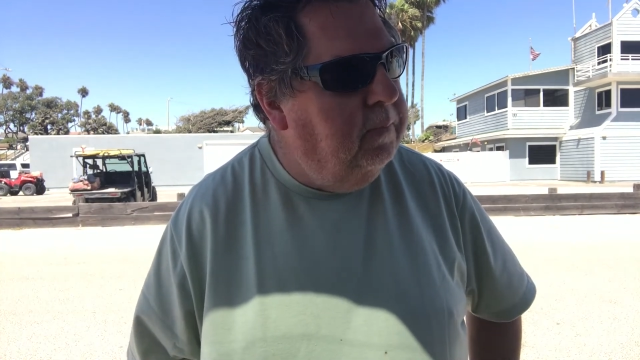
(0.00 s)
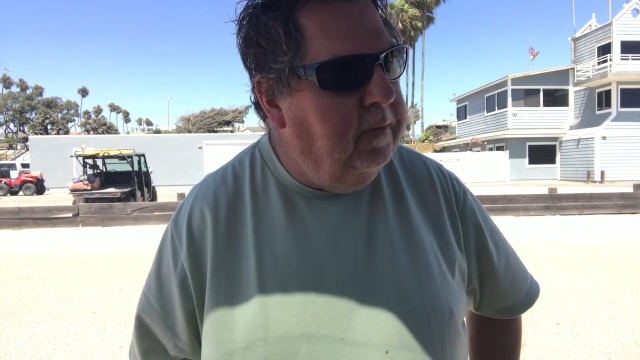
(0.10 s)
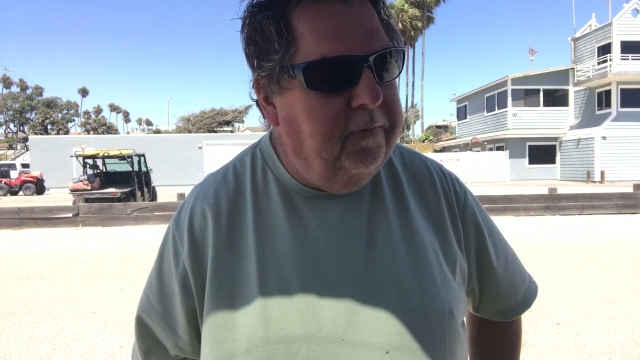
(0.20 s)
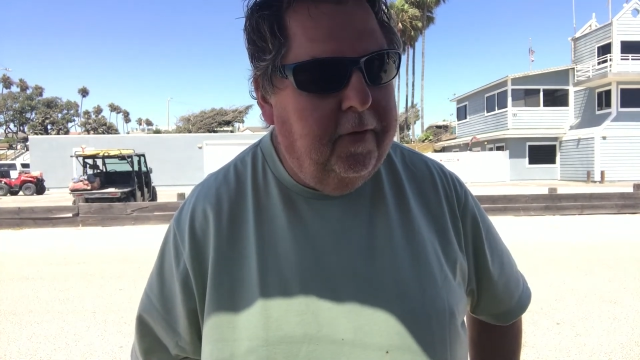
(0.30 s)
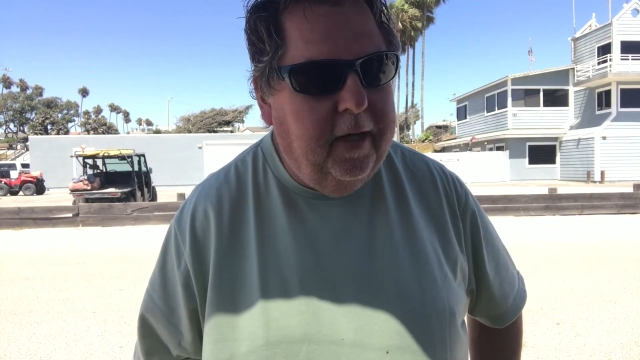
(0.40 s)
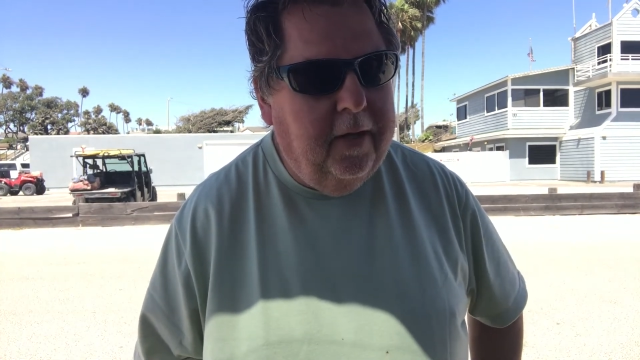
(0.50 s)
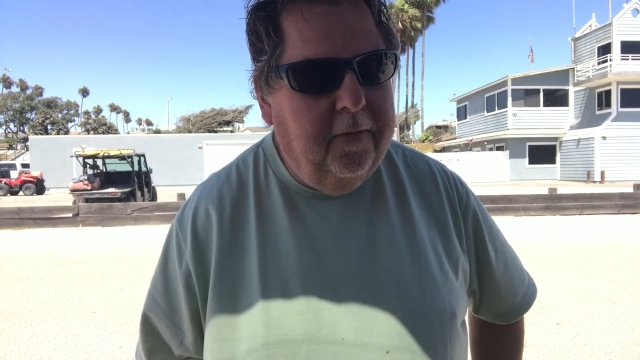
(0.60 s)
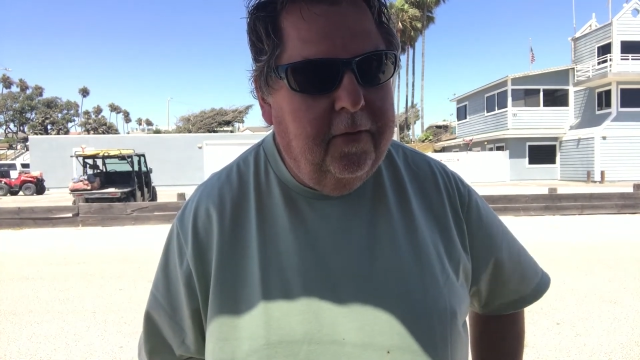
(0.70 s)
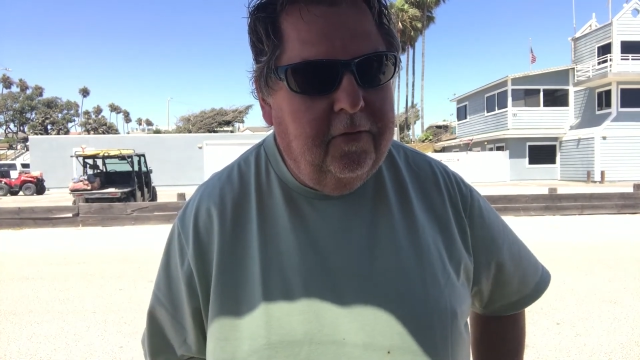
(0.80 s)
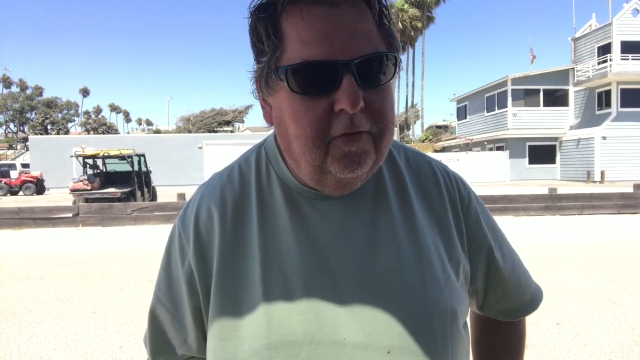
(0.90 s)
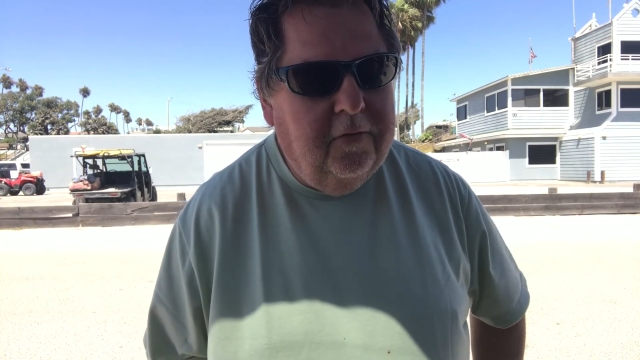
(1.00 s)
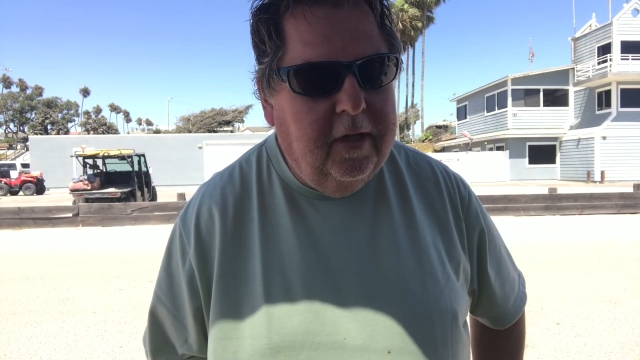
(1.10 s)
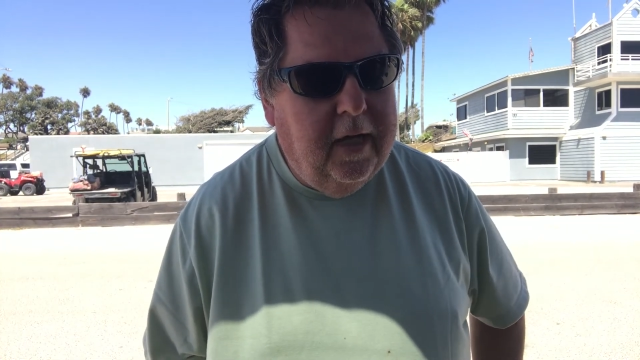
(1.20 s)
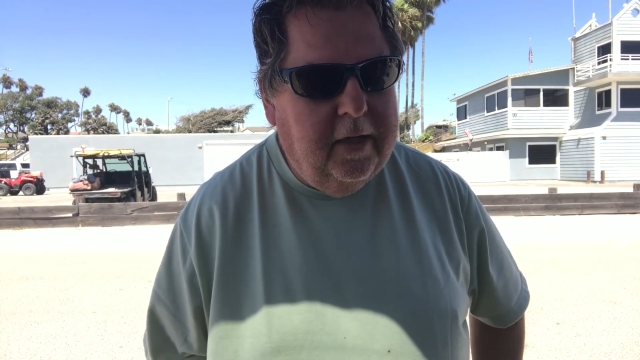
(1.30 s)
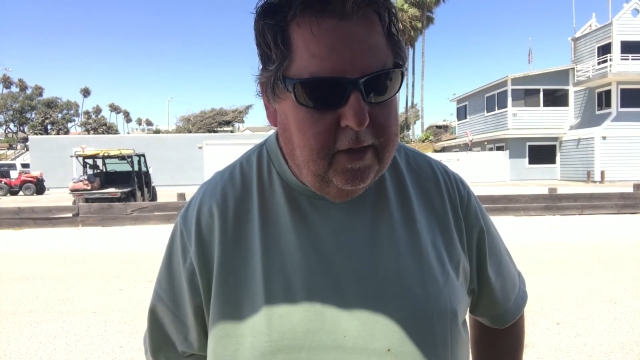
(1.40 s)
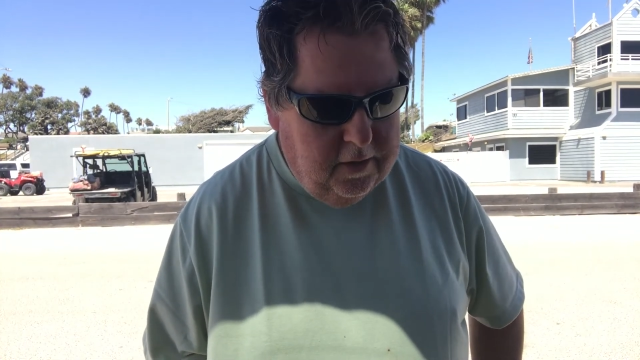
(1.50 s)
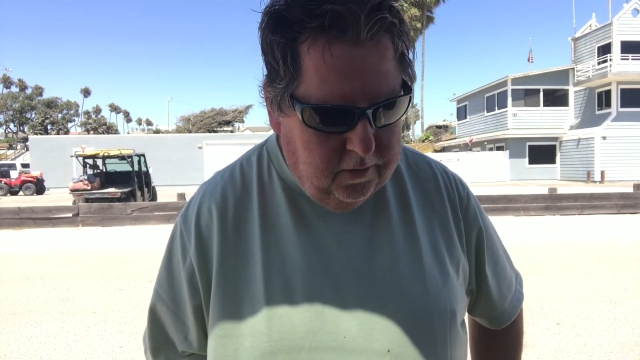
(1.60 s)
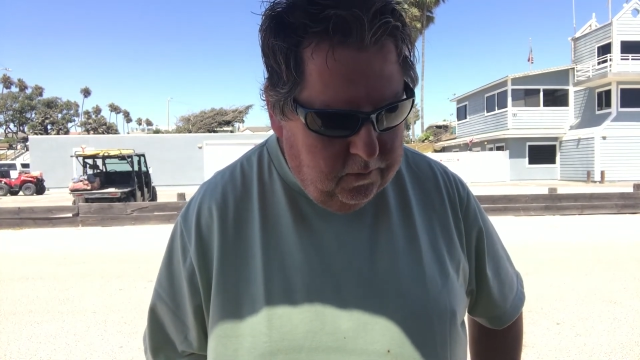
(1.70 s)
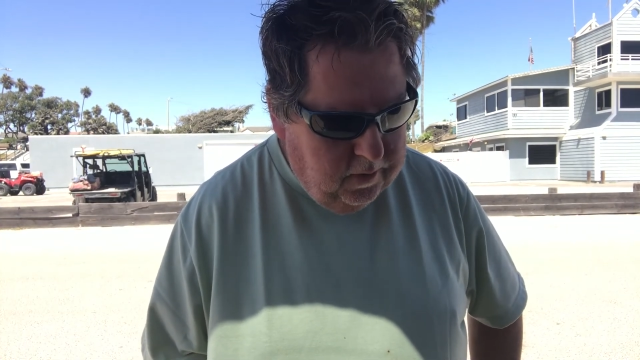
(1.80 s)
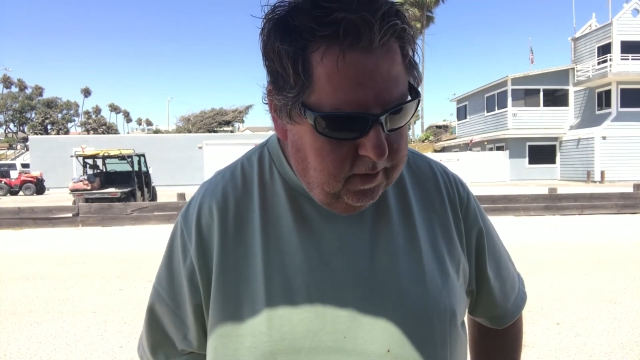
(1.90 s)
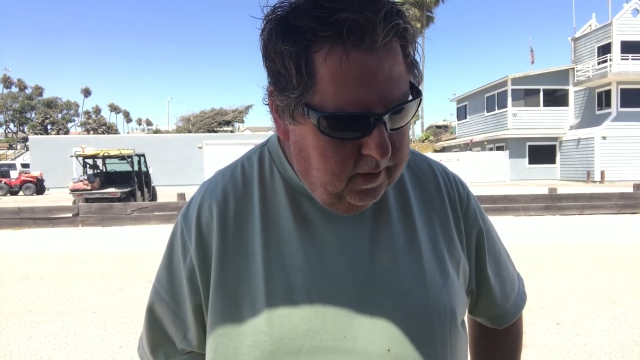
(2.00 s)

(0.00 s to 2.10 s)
but for now this has got to do.